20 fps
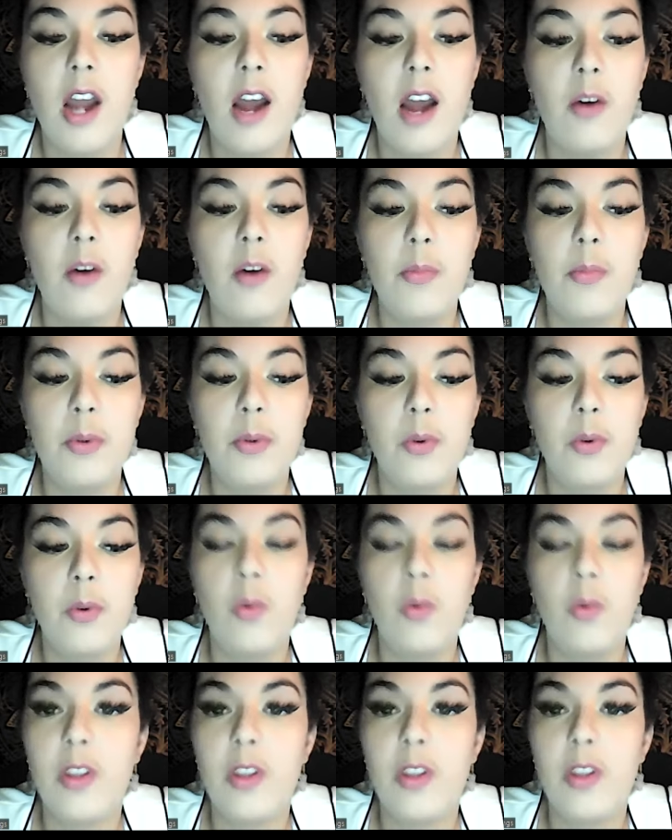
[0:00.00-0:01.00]
help
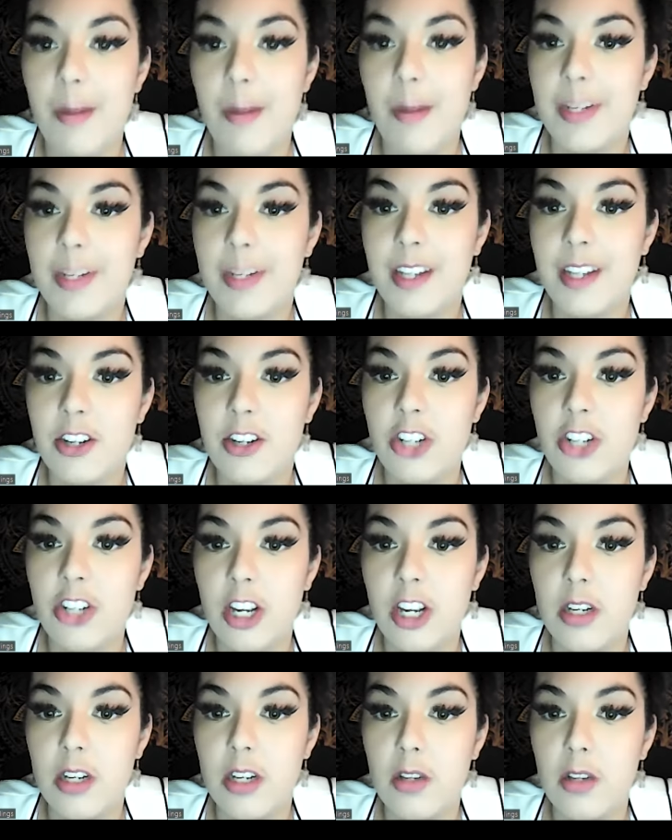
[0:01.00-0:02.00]
with
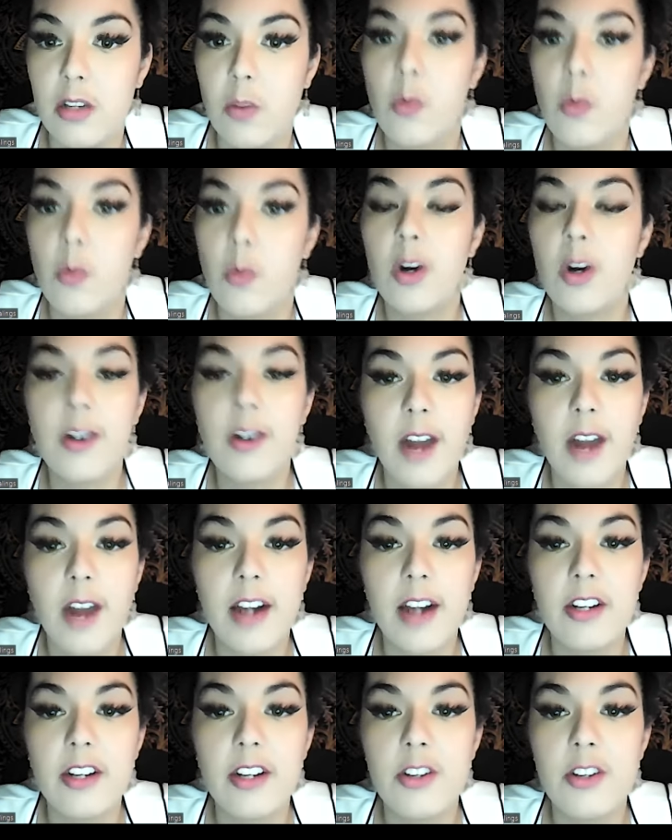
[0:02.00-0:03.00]
repetition. The more
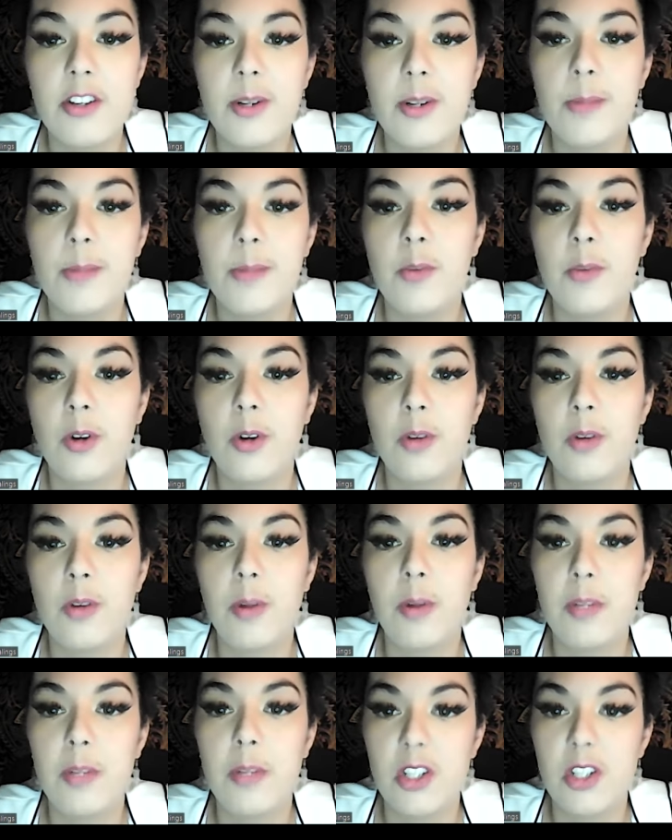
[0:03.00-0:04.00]
gratitude and more
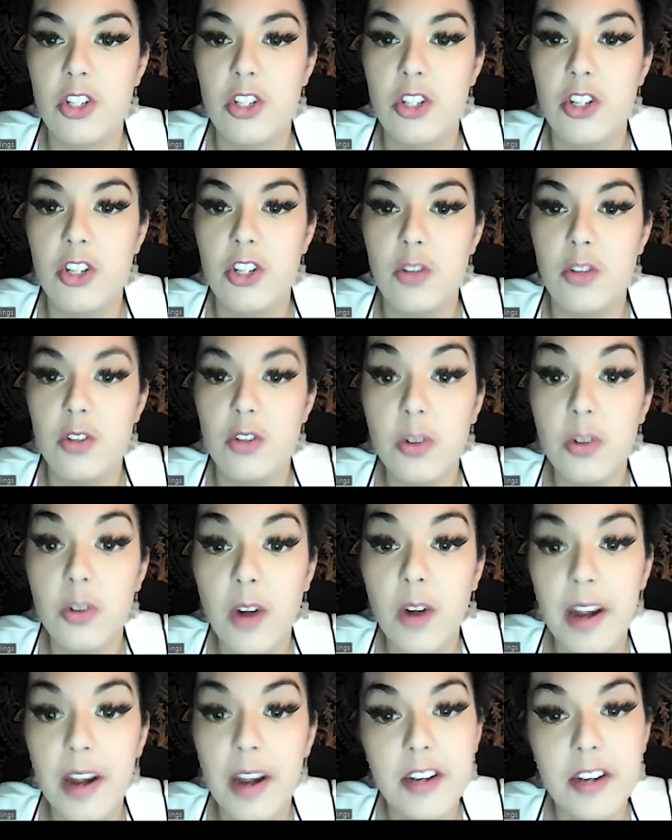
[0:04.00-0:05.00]
repetition you do
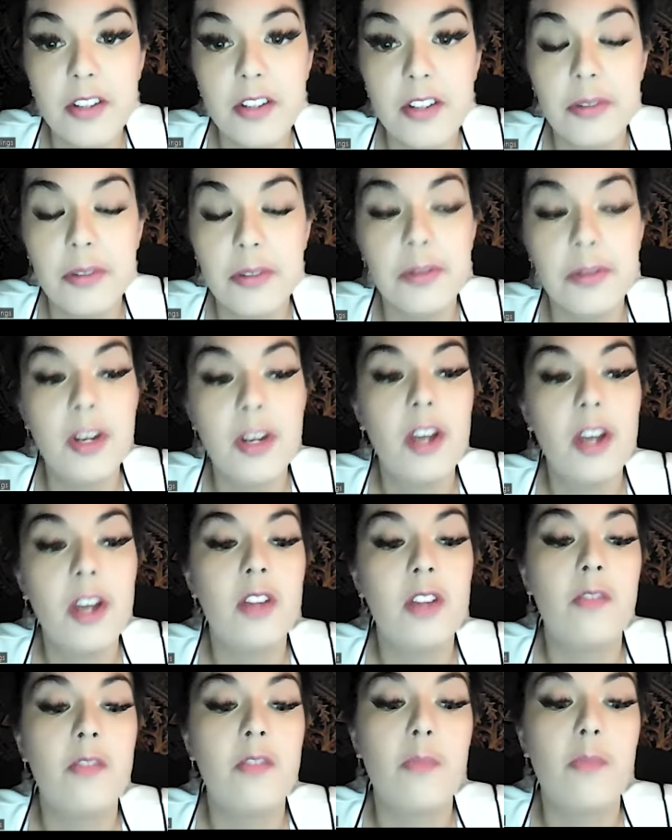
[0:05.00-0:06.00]
gratitude,
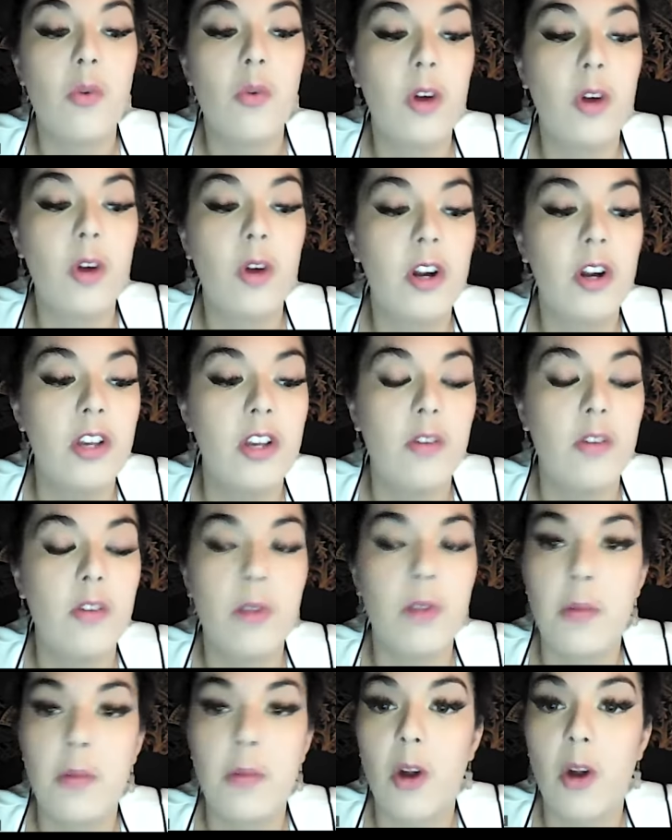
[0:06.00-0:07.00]
the more you
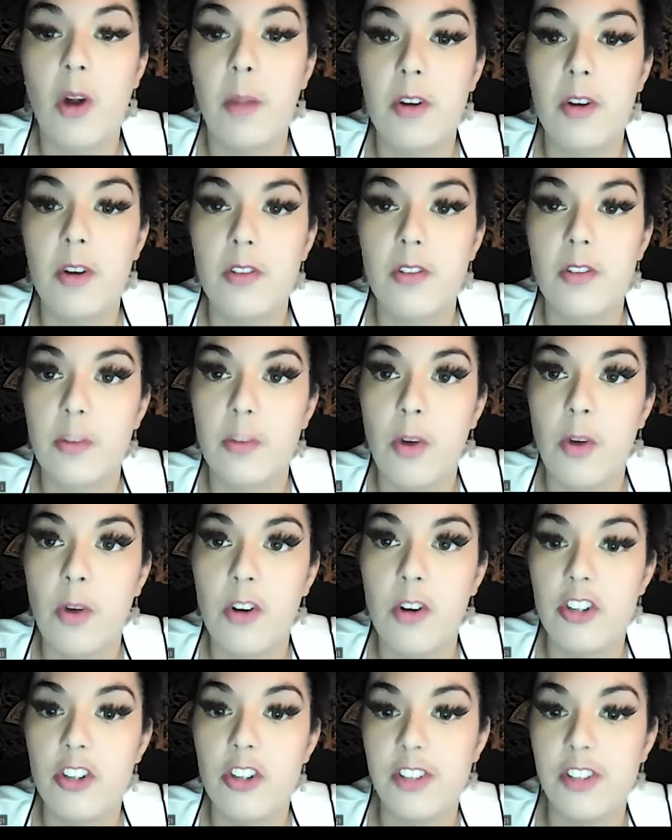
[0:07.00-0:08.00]
reprogram your
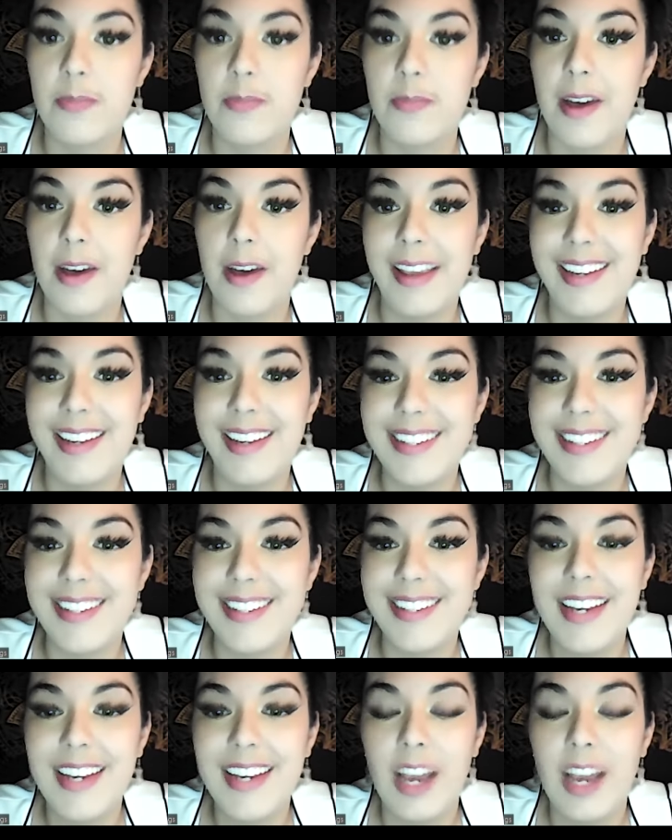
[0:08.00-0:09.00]
subconscious mind.
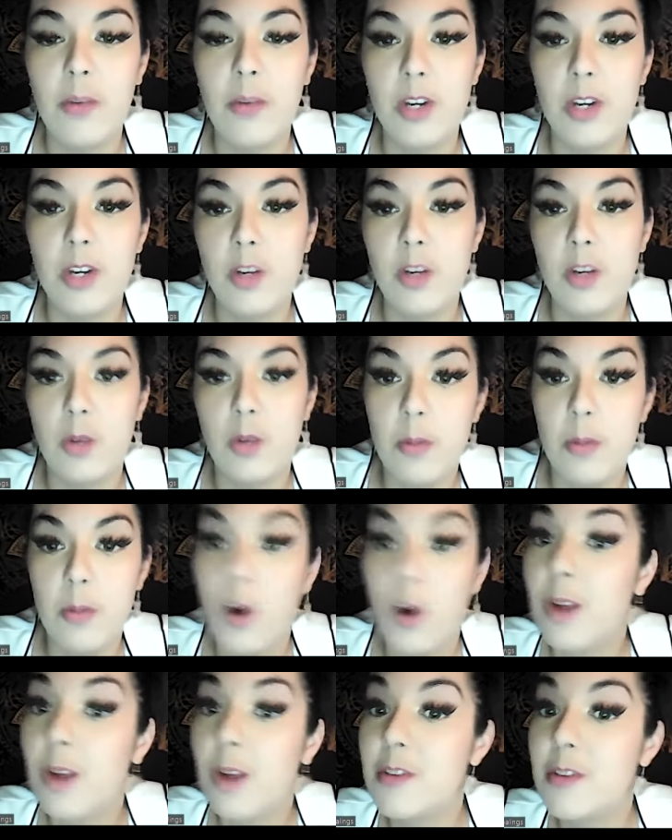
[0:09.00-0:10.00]
And when you
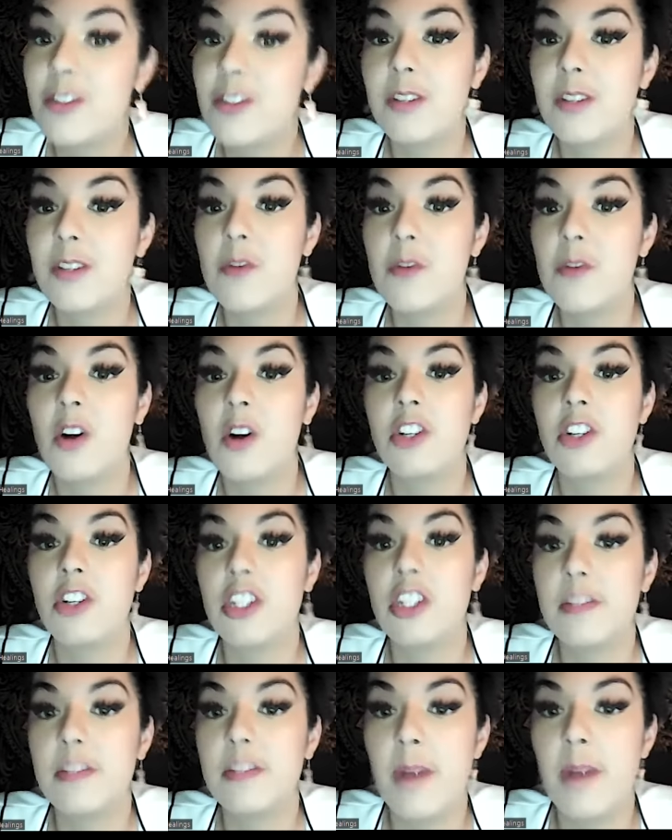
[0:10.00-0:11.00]
reprogram your
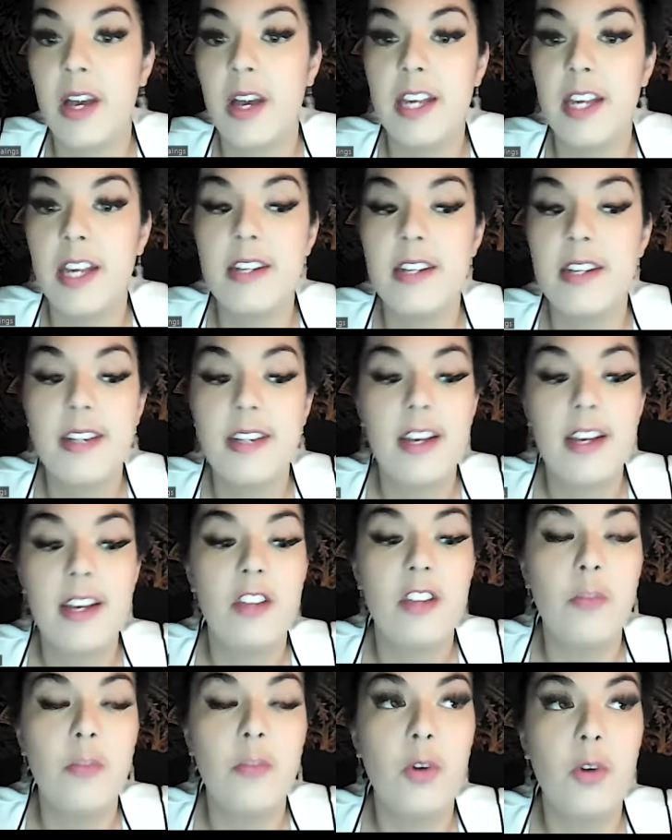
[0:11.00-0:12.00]
subconscious mind,
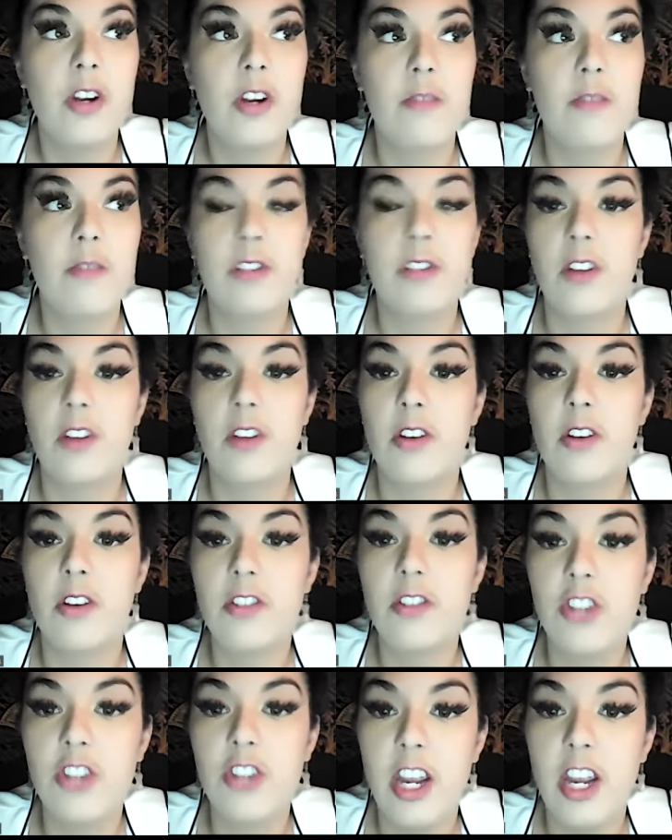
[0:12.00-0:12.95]
the more your results